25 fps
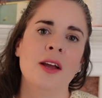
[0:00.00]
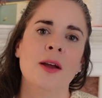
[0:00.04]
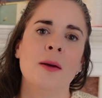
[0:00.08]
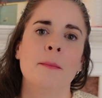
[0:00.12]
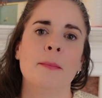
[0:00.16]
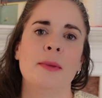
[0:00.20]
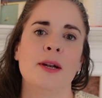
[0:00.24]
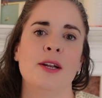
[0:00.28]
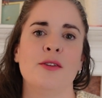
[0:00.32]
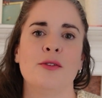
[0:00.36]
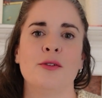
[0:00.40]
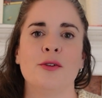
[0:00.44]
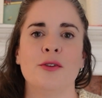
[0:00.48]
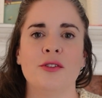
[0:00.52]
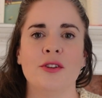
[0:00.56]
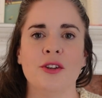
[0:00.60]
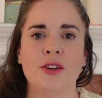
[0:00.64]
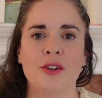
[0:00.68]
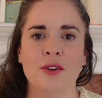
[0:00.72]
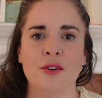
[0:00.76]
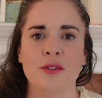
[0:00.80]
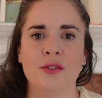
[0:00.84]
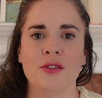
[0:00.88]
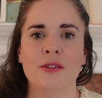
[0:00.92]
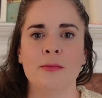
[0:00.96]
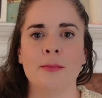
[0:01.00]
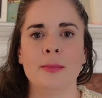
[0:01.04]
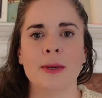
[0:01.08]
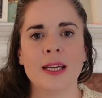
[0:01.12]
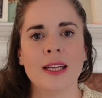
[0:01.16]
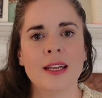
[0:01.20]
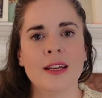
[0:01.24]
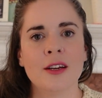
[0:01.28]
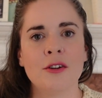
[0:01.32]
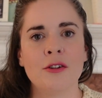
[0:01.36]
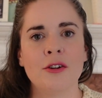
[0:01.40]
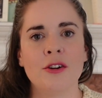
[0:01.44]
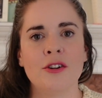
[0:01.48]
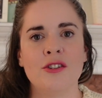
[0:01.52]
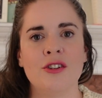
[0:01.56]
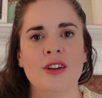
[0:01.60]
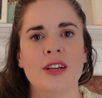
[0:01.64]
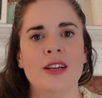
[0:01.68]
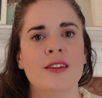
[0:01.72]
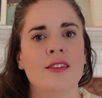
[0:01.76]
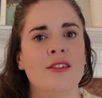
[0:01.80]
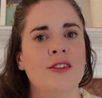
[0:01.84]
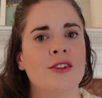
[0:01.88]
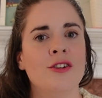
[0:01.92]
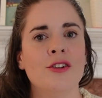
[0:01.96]
but it's also good for beginner
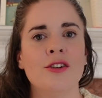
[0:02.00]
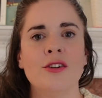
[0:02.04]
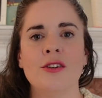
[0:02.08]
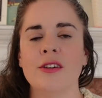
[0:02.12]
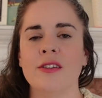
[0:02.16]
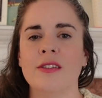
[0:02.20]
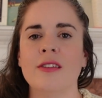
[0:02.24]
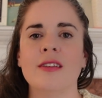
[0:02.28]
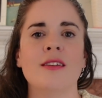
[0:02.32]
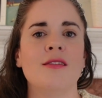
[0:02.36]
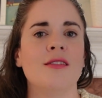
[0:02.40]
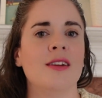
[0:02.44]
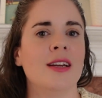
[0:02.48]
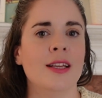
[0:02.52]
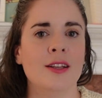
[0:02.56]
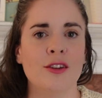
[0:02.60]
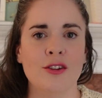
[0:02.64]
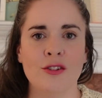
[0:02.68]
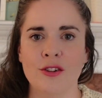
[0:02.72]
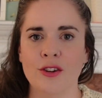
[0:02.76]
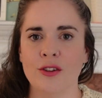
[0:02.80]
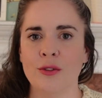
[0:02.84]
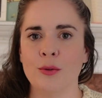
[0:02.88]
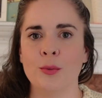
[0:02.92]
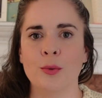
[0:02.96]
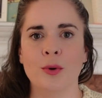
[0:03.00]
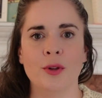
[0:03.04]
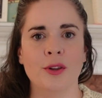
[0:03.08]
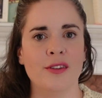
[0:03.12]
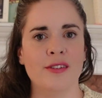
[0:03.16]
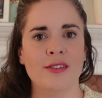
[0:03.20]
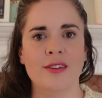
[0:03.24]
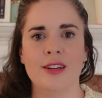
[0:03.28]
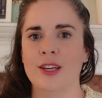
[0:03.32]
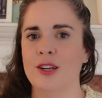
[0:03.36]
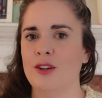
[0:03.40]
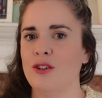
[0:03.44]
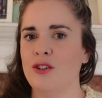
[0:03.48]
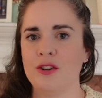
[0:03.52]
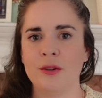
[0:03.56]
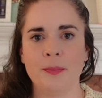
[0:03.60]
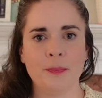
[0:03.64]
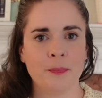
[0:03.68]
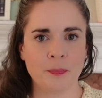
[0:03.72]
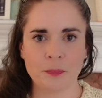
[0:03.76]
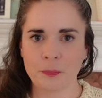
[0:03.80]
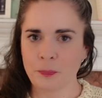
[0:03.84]
crochets too, because it is just one stitch